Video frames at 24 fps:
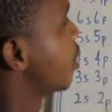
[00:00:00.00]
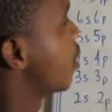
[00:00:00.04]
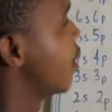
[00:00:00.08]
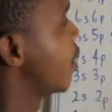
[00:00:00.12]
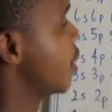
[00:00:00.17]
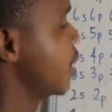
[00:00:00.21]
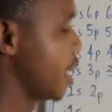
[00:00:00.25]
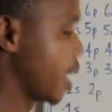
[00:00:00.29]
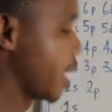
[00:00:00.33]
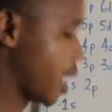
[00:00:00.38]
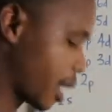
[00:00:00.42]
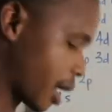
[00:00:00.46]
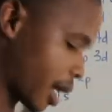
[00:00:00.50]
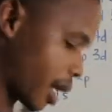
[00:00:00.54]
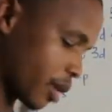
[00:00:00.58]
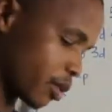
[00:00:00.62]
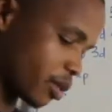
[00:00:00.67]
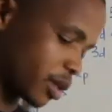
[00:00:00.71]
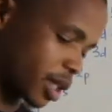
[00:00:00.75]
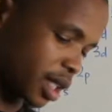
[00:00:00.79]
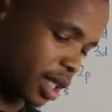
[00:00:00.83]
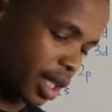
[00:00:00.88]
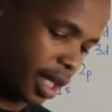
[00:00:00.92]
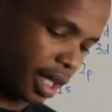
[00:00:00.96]
on the
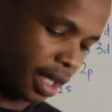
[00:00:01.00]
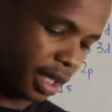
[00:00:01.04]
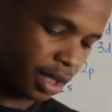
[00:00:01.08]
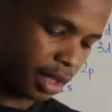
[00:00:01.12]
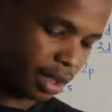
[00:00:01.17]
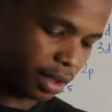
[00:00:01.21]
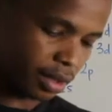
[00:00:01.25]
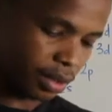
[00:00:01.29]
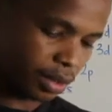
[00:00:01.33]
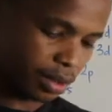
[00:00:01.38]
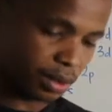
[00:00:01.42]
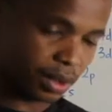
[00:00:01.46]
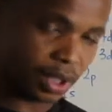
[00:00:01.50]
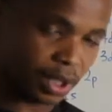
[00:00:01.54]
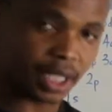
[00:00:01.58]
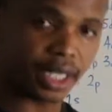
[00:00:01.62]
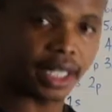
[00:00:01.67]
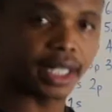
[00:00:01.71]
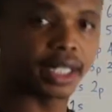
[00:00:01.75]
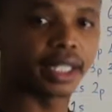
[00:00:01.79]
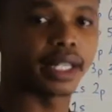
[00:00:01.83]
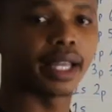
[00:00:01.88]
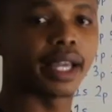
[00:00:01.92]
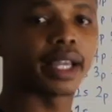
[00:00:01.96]
ground state to try
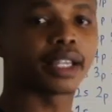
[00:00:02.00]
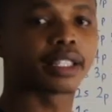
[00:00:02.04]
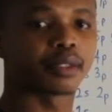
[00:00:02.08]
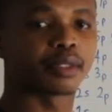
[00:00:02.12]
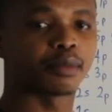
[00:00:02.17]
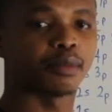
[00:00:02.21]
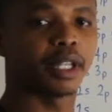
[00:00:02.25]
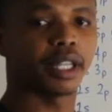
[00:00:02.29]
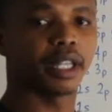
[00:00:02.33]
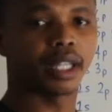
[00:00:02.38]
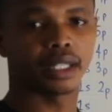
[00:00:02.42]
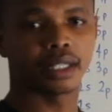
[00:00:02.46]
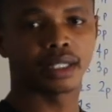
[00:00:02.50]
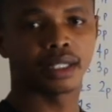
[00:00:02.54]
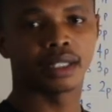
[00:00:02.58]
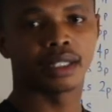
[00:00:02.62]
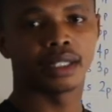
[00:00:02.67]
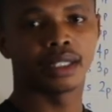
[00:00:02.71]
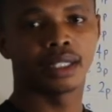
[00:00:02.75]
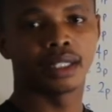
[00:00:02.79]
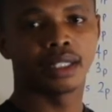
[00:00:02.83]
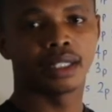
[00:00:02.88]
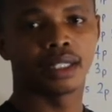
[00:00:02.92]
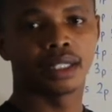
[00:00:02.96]
and explain
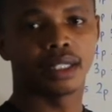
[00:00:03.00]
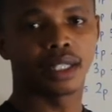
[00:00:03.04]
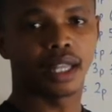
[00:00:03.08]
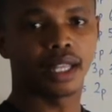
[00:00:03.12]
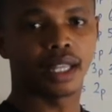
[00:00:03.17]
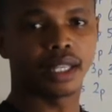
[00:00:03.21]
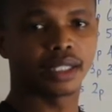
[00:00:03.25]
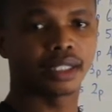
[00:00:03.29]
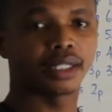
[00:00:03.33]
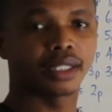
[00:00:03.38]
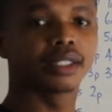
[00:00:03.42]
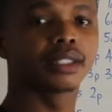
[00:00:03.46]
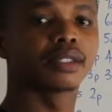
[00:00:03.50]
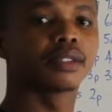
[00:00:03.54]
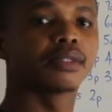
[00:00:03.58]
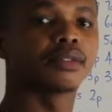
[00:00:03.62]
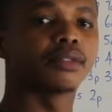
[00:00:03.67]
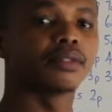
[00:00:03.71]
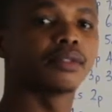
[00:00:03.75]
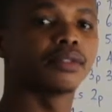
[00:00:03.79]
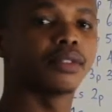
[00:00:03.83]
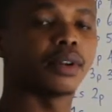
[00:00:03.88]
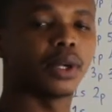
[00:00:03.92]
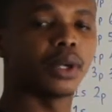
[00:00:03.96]
this
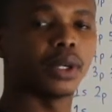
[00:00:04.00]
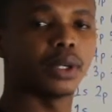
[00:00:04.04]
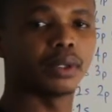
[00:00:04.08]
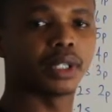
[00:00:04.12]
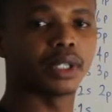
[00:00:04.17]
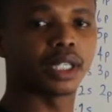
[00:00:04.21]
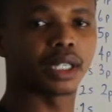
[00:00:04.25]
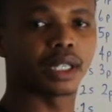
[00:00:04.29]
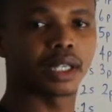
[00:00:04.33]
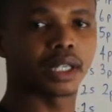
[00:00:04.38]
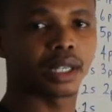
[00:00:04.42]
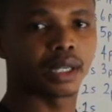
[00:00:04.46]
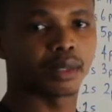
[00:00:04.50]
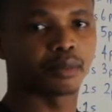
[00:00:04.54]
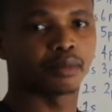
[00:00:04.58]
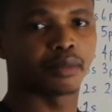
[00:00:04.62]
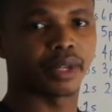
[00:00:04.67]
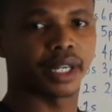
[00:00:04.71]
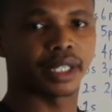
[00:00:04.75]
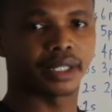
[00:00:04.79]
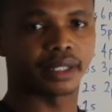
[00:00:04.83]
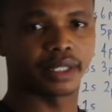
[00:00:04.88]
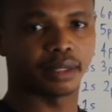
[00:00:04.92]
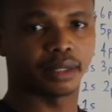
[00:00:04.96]
following
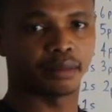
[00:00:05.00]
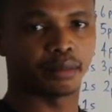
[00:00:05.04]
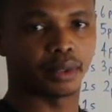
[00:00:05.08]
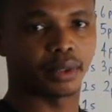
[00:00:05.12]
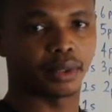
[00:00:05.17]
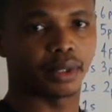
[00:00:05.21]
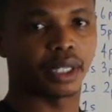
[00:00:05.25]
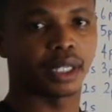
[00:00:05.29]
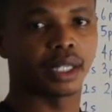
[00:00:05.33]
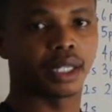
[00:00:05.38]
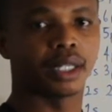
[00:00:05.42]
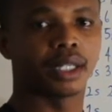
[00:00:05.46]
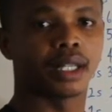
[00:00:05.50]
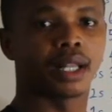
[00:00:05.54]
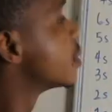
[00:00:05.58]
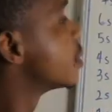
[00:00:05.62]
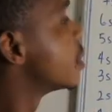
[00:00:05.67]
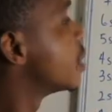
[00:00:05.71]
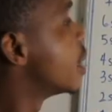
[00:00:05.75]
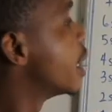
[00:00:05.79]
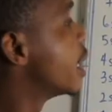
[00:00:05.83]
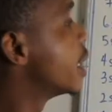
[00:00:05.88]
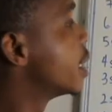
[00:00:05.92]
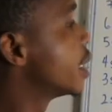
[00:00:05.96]
principle.
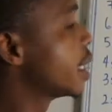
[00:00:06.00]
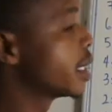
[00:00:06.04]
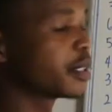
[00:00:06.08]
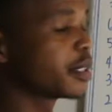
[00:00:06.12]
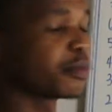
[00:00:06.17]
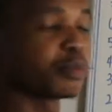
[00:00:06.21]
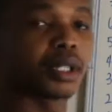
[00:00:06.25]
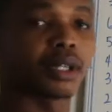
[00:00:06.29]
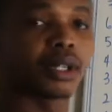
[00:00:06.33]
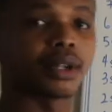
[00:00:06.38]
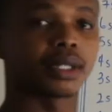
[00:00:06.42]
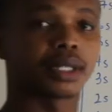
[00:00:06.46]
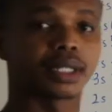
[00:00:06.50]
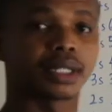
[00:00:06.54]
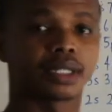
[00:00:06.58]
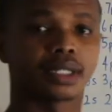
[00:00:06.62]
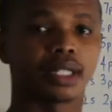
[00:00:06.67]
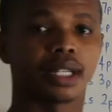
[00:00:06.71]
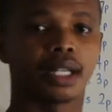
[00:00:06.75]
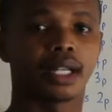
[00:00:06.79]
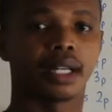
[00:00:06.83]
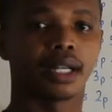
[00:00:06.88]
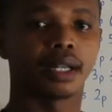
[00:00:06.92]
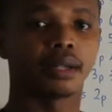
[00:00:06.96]
And that's because
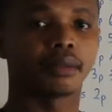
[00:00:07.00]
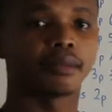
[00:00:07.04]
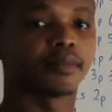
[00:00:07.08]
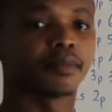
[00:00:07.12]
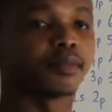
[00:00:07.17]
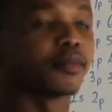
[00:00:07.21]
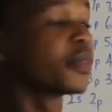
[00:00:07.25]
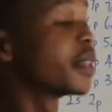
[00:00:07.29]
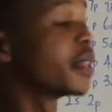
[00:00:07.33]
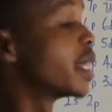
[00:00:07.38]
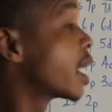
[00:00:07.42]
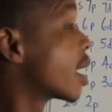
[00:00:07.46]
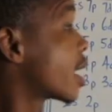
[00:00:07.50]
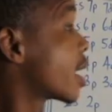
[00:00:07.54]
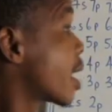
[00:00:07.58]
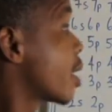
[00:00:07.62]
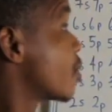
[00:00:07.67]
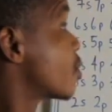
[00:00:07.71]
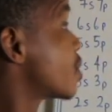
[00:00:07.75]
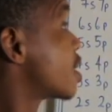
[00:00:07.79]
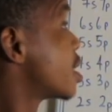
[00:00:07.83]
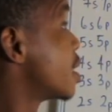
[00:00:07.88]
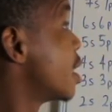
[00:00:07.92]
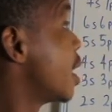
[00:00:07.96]
the
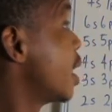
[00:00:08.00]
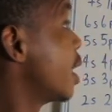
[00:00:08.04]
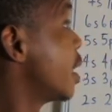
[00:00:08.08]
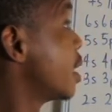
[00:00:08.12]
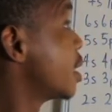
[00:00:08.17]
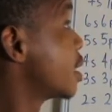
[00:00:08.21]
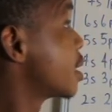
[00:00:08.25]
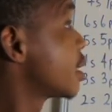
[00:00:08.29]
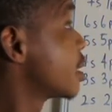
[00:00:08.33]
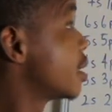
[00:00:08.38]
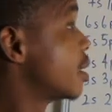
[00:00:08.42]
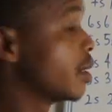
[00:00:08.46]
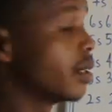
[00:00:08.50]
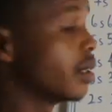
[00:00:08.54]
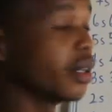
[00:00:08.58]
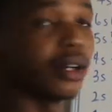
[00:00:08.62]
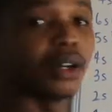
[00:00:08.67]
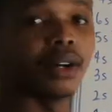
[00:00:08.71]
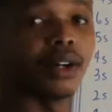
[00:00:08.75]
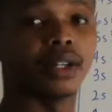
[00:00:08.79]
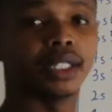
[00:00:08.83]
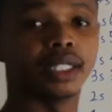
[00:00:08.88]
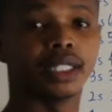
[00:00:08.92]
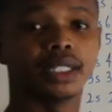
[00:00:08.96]
ground state
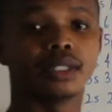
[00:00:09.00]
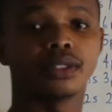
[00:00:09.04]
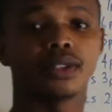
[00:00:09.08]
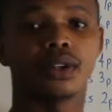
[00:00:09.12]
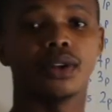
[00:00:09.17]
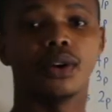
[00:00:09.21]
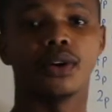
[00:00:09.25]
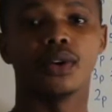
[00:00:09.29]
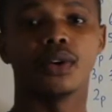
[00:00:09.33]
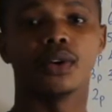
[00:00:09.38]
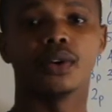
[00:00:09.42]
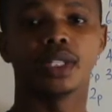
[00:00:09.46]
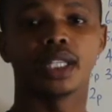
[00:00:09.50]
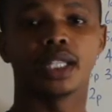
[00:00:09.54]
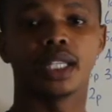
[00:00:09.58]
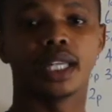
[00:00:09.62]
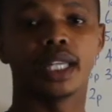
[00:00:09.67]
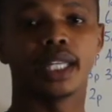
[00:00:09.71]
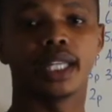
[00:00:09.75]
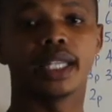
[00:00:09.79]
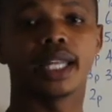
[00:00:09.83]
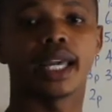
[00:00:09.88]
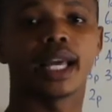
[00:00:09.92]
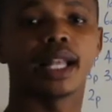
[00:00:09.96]
on its own,
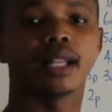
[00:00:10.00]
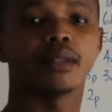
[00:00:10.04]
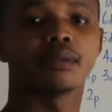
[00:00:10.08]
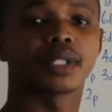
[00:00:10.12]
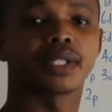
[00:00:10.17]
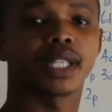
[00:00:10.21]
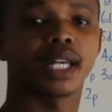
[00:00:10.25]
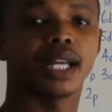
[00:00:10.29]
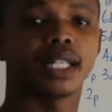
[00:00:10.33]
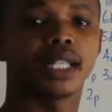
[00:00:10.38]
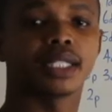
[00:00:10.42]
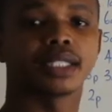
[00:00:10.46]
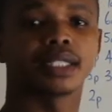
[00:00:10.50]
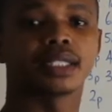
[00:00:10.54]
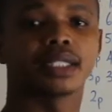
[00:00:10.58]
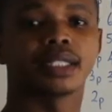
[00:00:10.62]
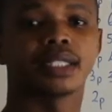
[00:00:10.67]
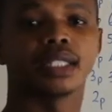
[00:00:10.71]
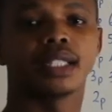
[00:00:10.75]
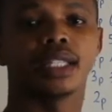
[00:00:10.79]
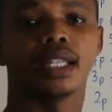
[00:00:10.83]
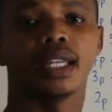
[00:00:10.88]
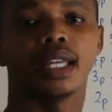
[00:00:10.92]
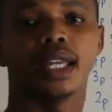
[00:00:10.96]
it helps us
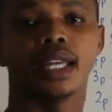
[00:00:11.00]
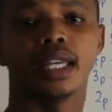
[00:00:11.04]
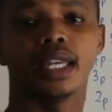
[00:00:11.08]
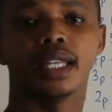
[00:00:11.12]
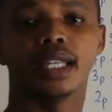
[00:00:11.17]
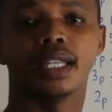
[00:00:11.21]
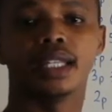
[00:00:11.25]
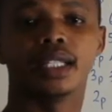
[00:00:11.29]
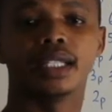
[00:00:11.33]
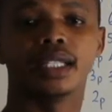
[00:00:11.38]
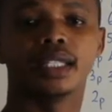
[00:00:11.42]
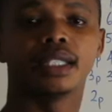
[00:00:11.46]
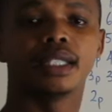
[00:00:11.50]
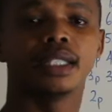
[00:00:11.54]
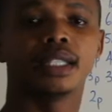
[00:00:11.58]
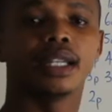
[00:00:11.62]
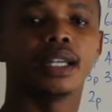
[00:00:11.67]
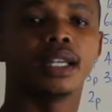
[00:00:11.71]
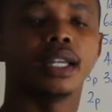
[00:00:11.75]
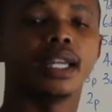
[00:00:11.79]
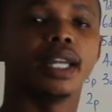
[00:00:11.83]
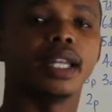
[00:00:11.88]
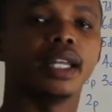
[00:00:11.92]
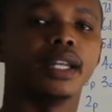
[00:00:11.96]
in
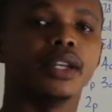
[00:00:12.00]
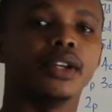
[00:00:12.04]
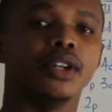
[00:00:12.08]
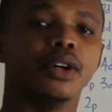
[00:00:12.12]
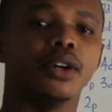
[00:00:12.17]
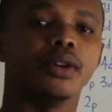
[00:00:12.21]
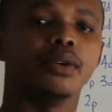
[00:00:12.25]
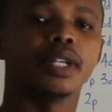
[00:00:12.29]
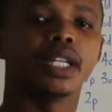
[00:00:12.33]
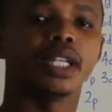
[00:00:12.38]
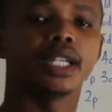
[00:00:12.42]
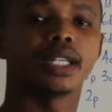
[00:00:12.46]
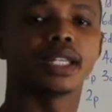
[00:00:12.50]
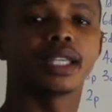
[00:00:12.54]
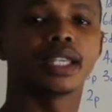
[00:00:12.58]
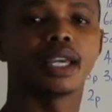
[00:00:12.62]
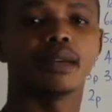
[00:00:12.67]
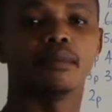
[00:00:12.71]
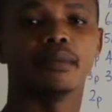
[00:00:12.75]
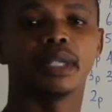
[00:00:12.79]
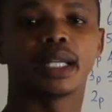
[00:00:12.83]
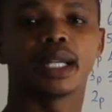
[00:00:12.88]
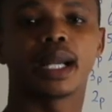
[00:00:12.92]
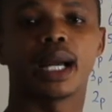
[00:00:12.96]
knowing
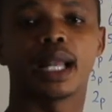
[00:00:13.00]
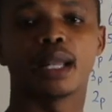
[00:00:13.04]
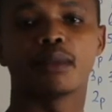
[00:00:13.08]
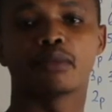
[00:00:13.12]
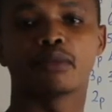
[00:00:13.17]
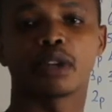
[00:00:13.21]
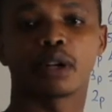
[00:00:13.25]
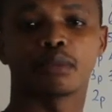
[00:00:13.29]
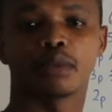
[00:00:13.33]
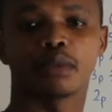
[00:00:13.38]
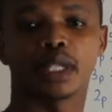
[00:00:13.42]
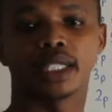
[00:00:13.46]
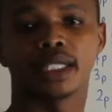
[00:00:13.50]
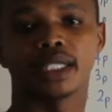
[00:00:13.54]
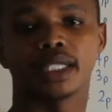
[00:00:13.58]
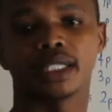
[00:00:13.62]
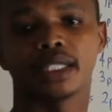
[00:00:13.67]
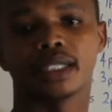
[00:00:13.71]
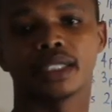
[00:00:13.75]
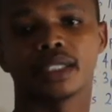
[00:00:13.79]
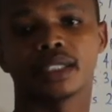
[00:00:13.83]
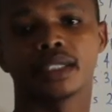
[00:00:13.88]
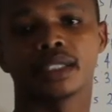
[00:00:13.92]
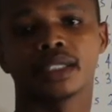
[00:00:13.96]
chemical
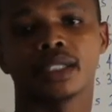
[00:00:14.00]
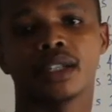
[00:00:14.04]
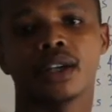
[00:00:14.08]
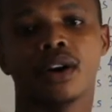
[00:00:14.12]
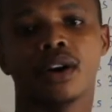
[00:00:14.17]
properties